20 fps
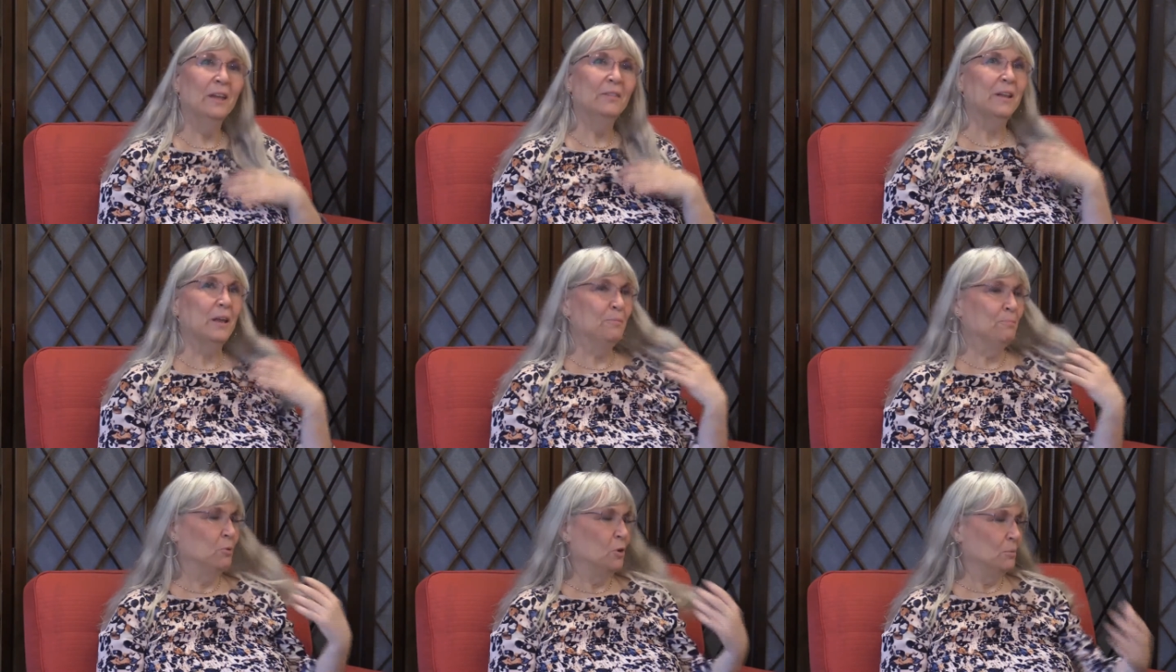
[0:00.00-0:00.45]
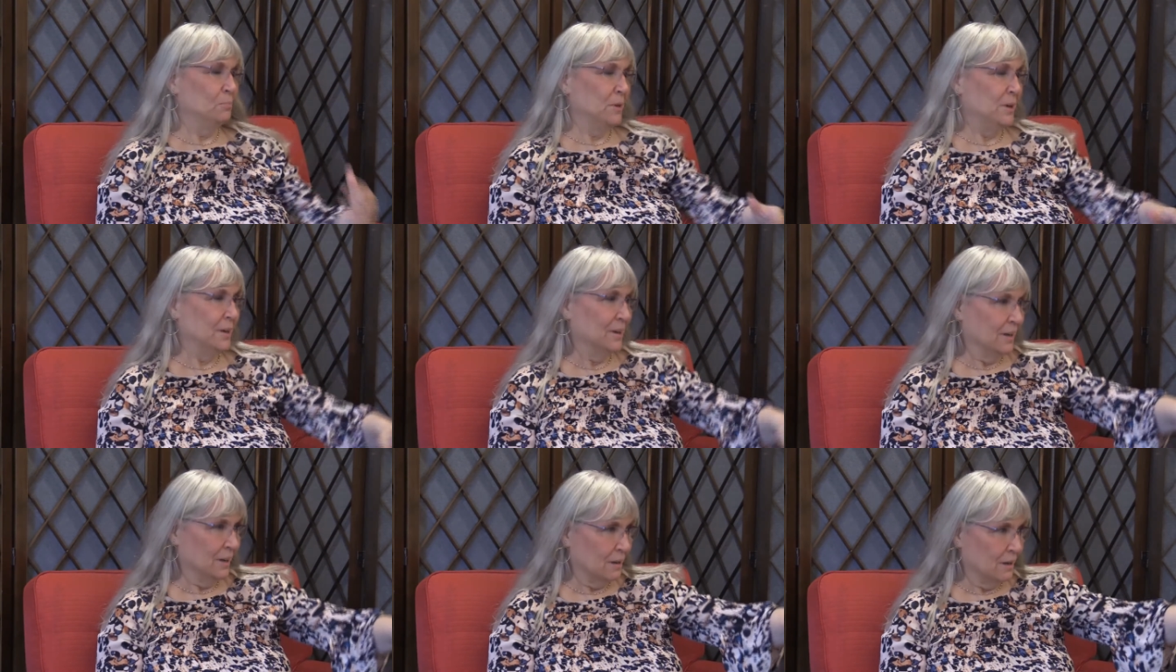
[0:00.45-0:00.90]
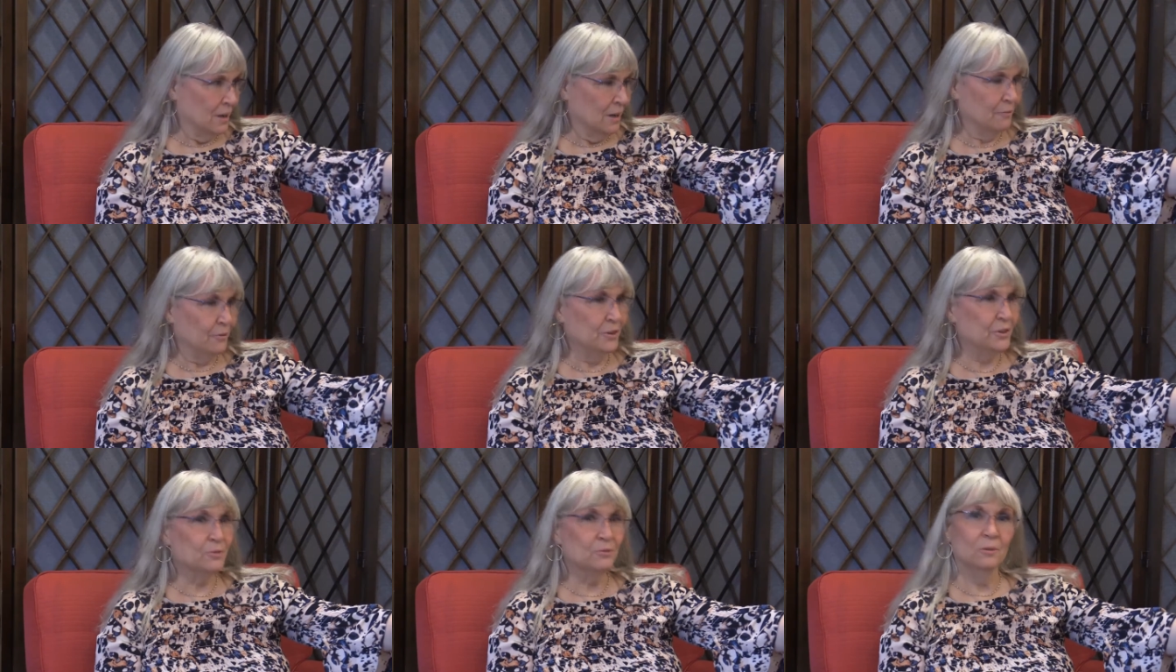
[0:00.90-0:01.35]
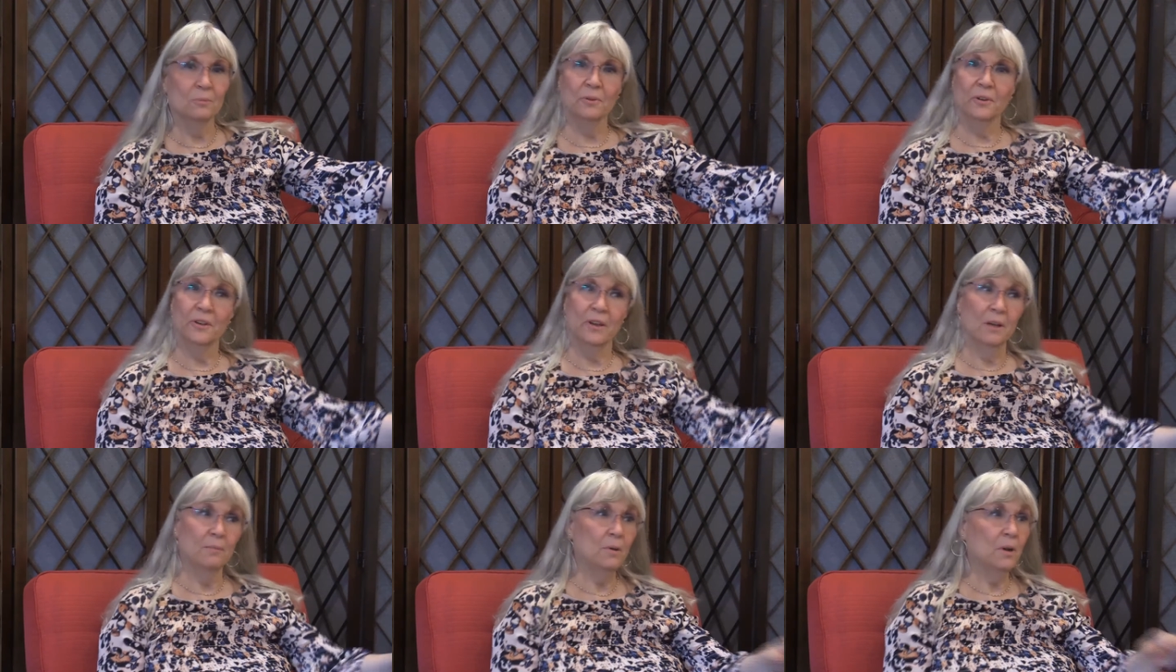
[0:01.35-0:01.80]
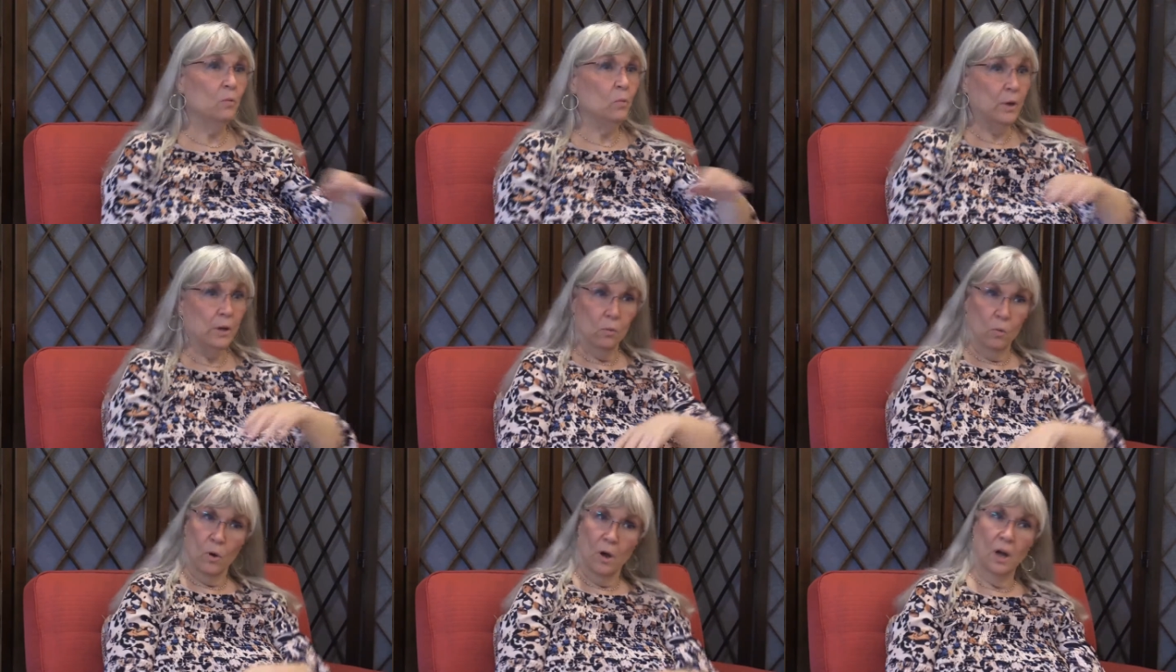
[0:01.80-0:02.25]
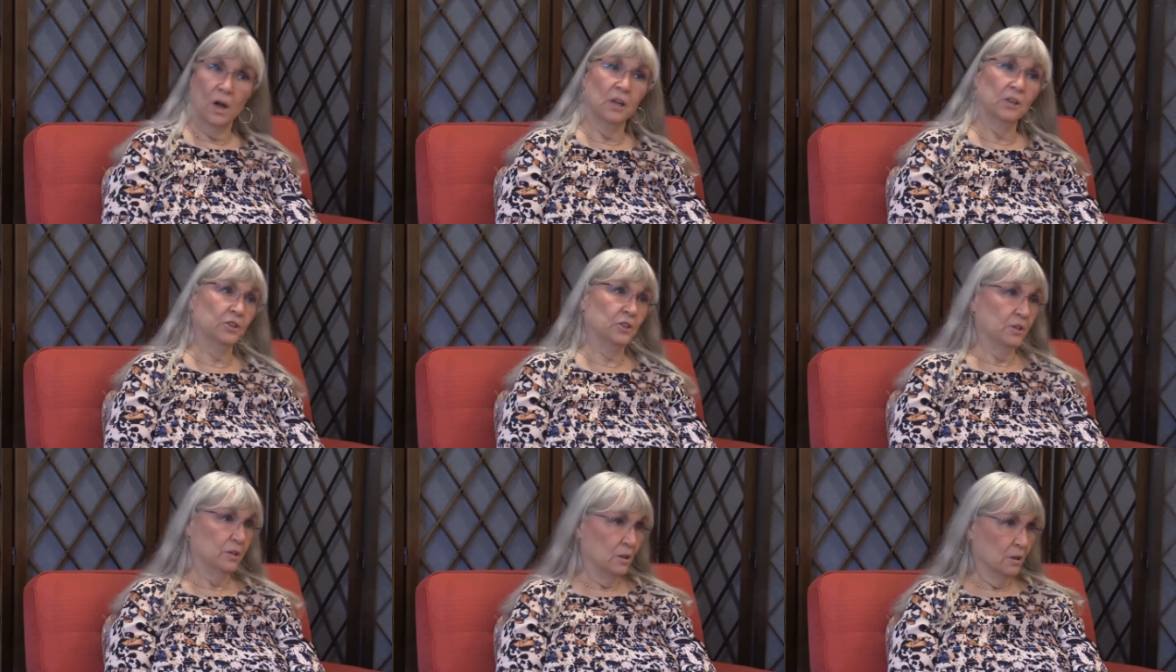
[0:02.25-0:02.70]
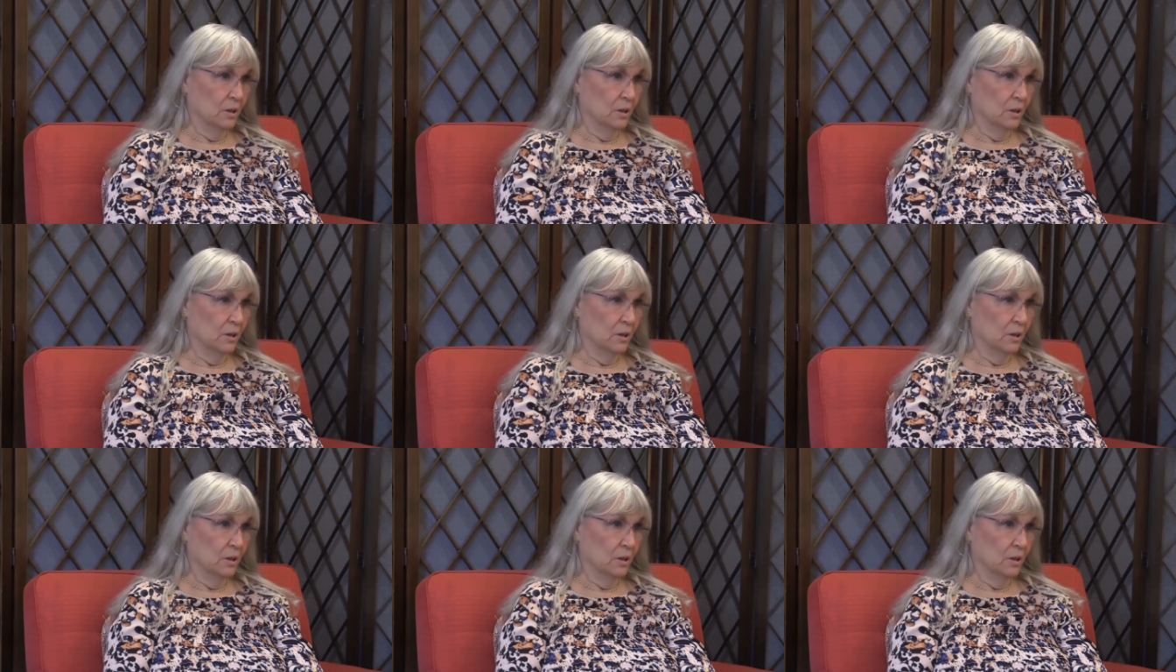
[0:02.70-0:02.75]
they put me in a conference room with him, and we watched.